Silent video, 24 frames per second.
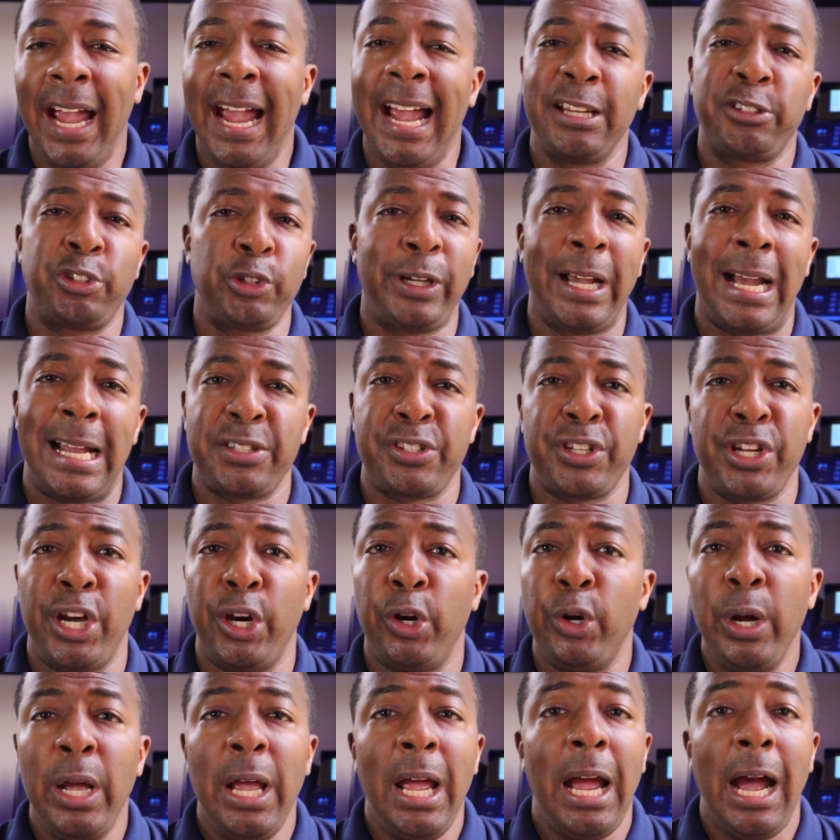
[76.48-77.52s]
as you guys
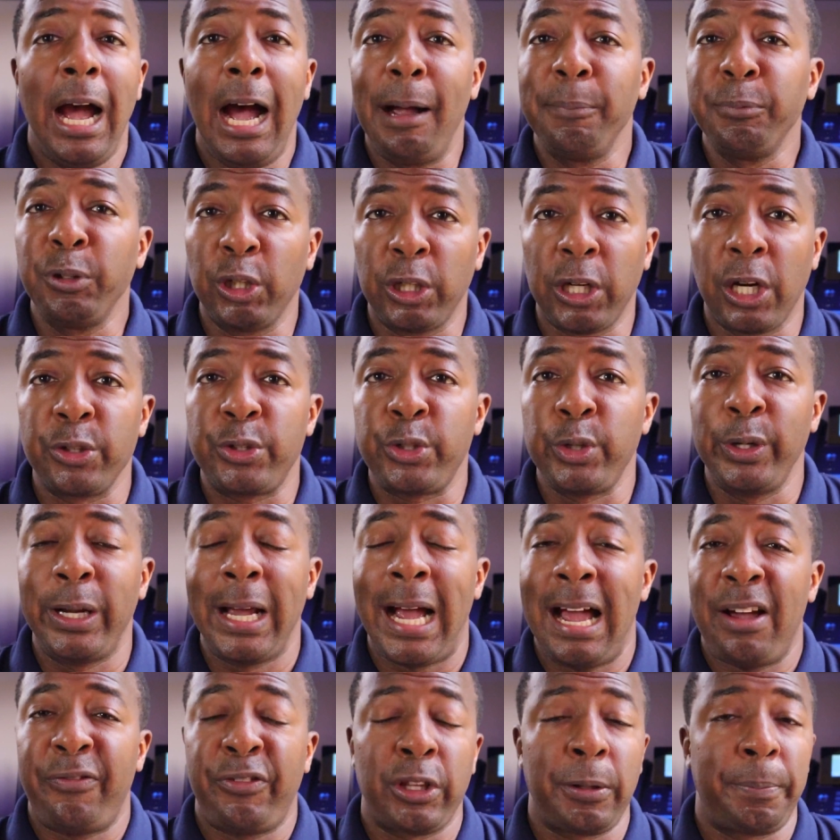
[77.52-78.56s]
know, I'm your go to
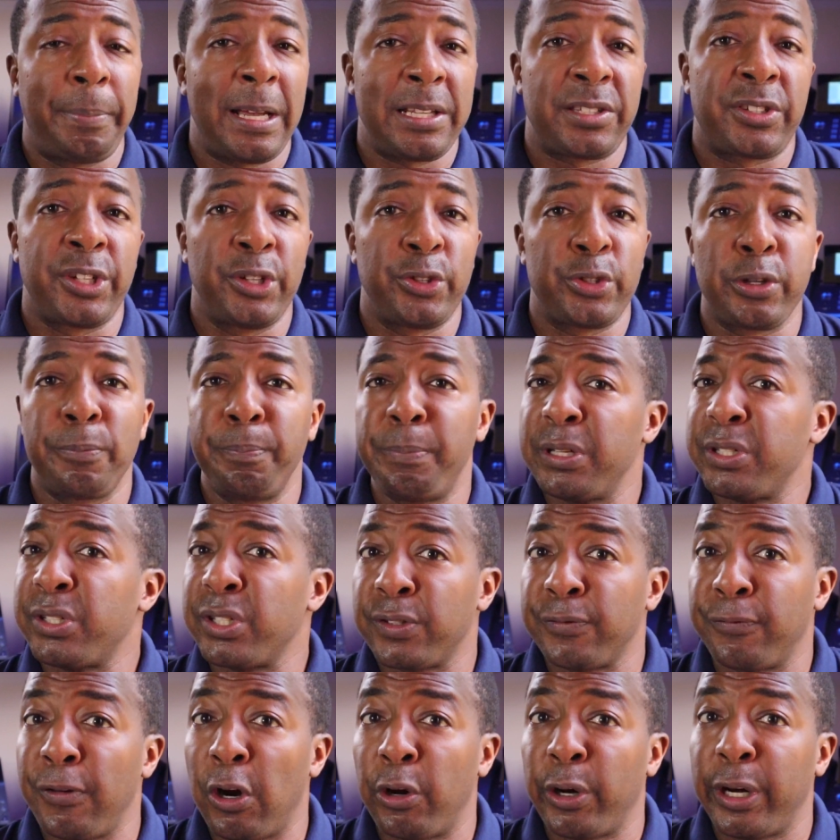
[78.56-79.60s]
guy for the best deals on
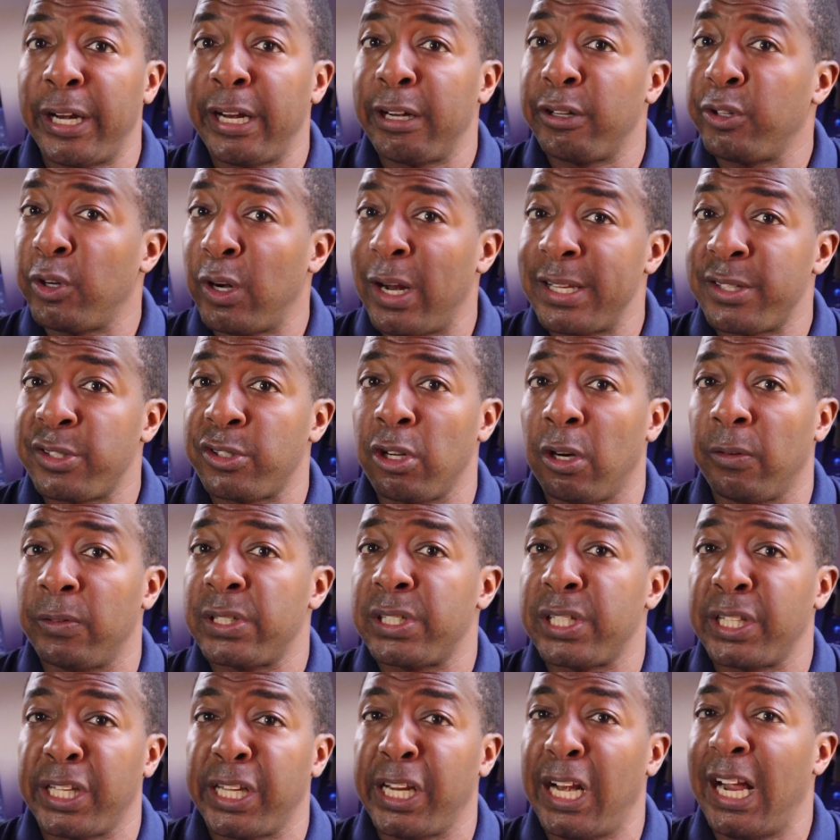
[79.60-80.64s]
business phone and internet
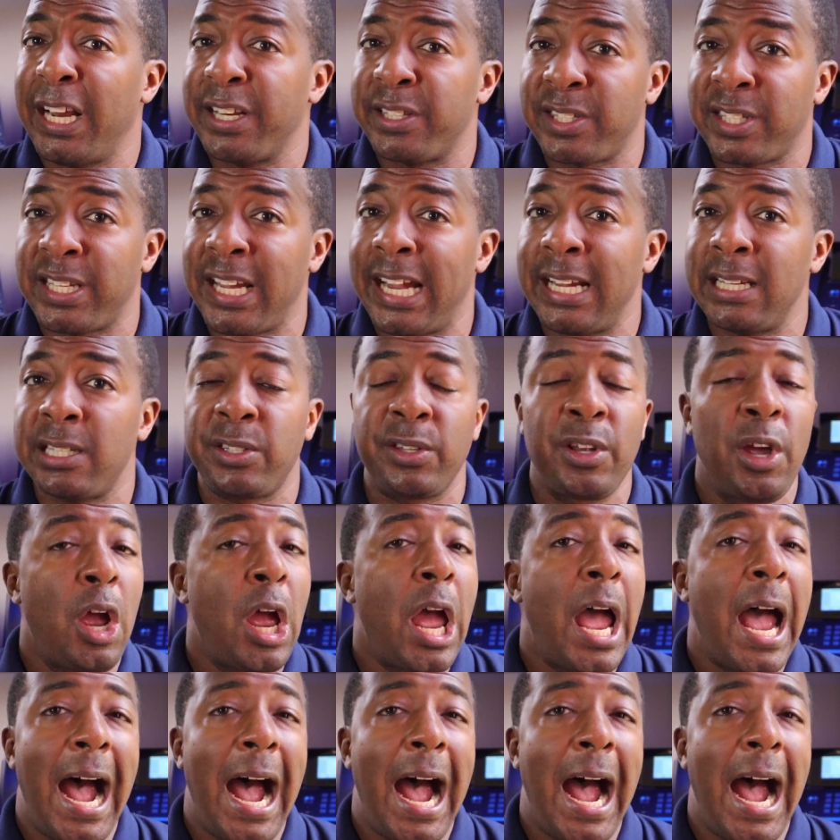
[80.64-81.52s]
service in the United States.